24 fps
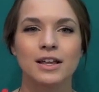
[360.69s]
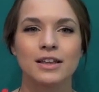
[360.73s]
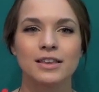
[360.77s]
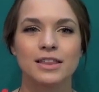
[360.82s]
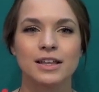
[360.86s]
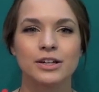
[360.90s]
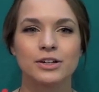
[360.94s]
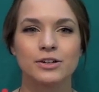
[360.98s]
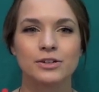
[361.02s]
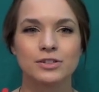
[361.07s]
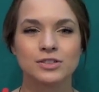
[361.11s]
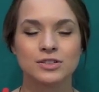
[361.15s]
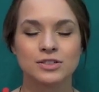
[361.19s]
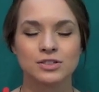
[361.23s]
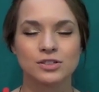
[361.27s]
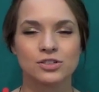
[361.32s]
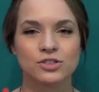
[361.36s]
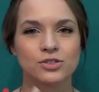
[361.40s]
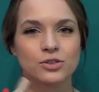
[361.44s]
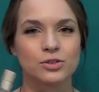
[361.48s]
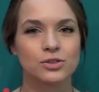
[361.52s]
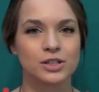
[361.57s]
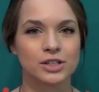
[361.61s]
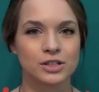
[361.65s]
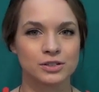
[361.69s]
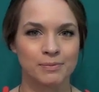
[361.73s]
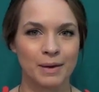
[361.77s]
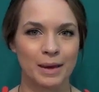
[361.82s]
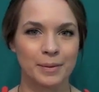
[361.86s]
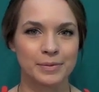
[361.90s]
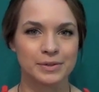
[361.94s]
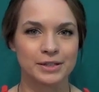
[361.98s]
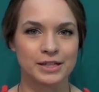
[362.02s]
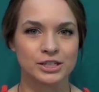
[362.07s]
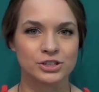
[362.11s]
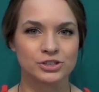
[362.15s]
then you can do the
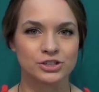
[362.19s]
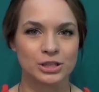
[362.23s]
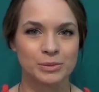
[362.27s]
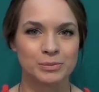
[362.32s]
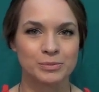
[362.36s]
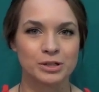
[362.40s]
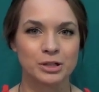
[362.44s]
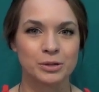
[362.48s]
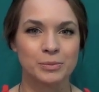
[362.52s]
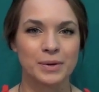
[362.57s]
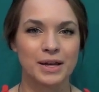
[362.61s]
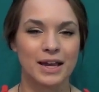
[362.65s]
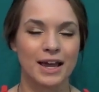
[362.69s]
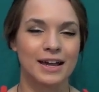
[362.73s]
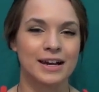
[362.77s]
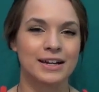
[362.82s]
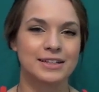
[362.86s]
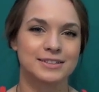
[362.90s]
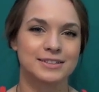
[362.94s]
Maybelline Dream Lumi, and